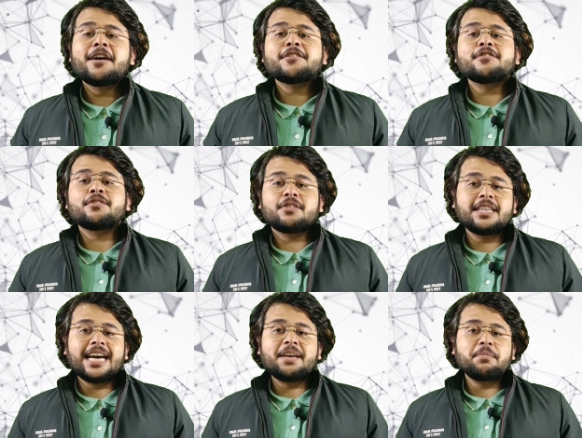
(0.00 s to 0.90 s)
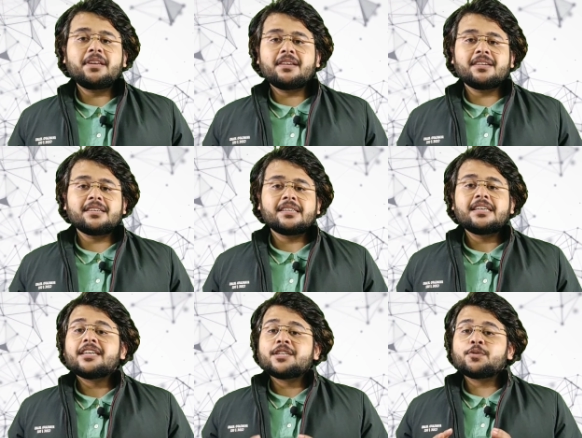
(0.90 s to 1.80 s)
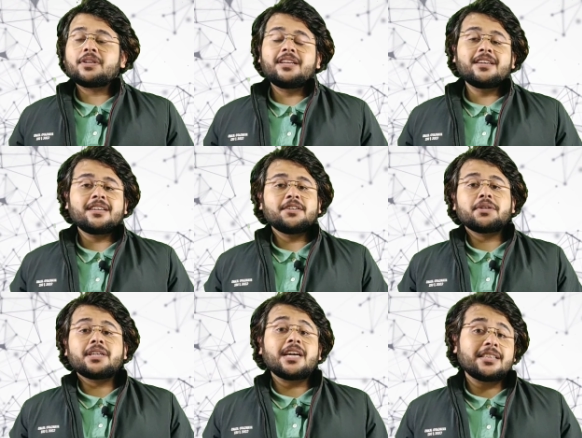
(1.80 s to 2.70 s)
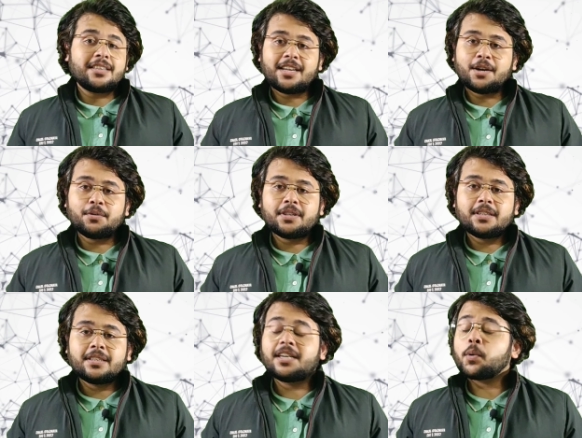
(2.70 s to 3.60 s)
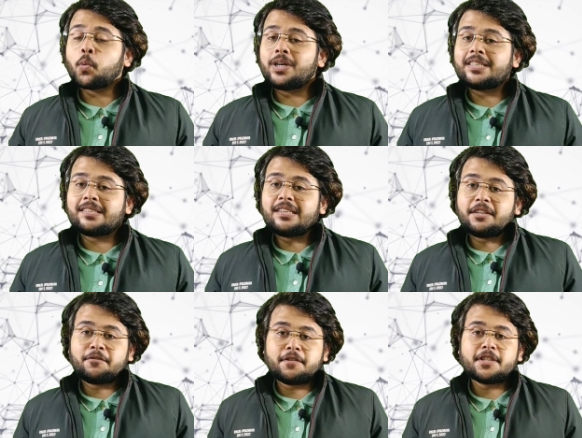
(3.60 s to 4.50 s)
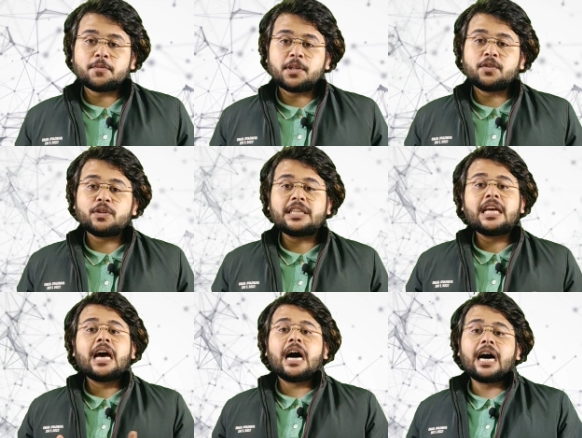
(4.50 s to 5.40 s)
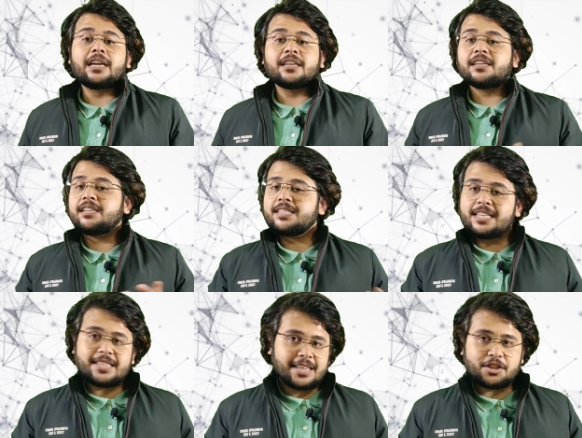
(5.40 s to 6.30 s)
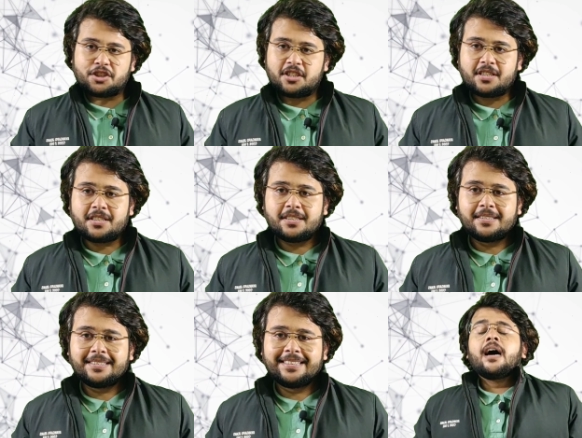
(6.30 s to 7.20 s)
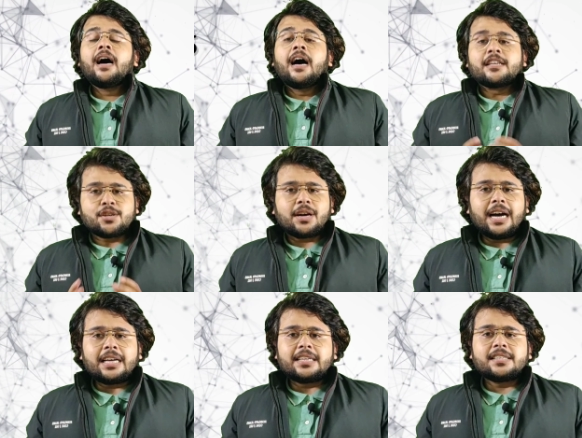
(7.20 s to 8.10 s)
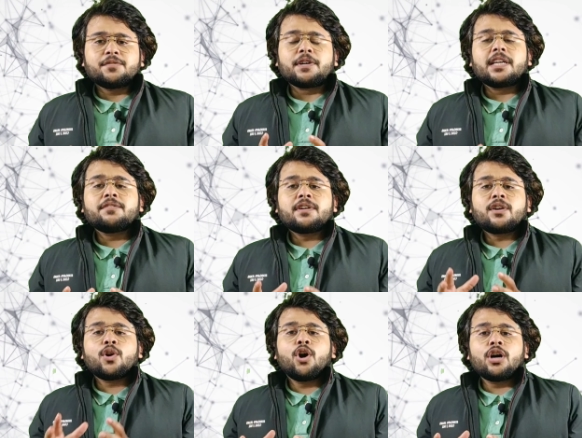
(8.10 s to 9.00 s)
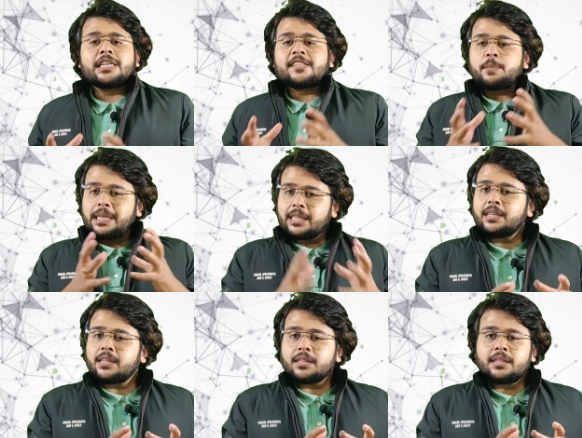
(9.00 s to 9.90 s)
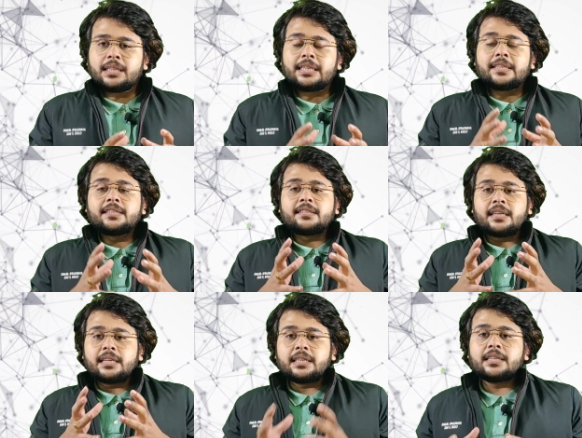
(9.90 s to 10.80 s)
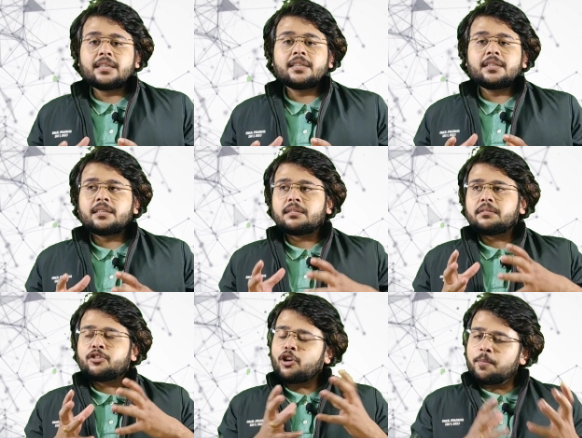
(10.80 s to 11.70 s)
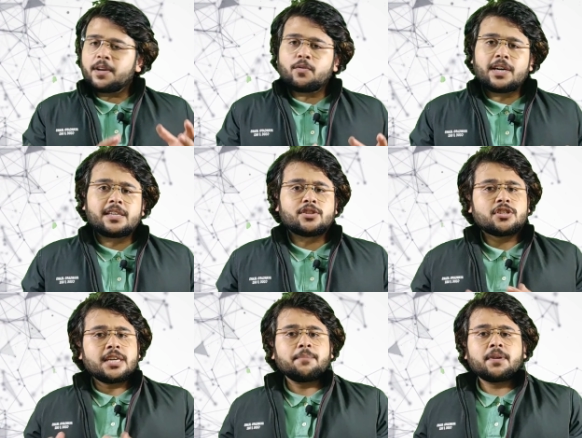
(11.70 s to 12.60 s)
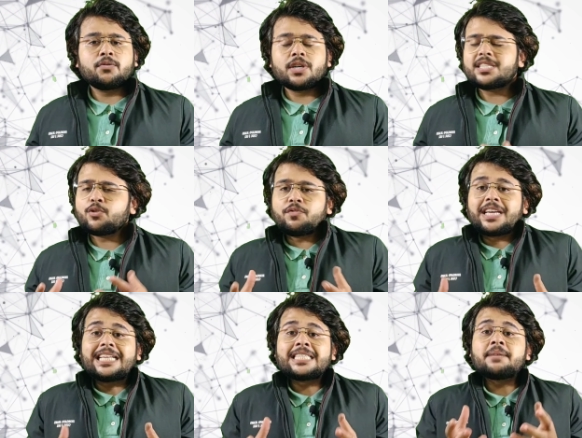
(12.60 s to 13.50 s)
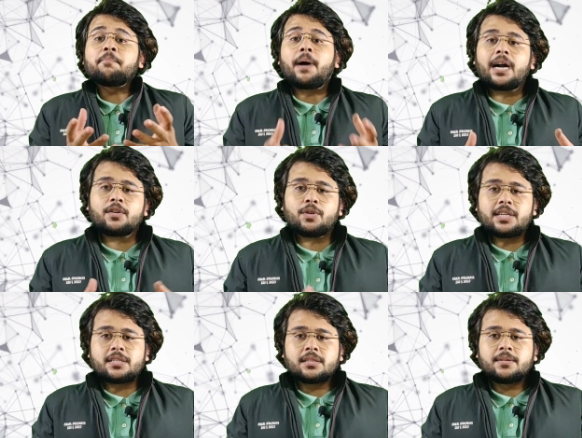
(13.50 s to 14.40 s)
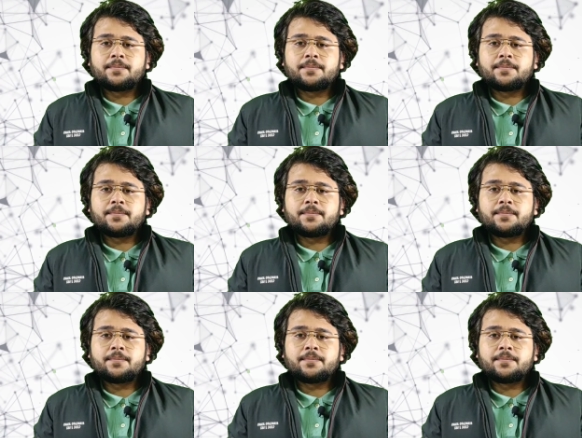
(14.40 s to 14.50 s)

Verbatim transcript: So today I am here to clear your another doubt that what is the difference between articles and sections. So guys, whenever law is being written, it is written topic wise or chapter wise or we can say part wise.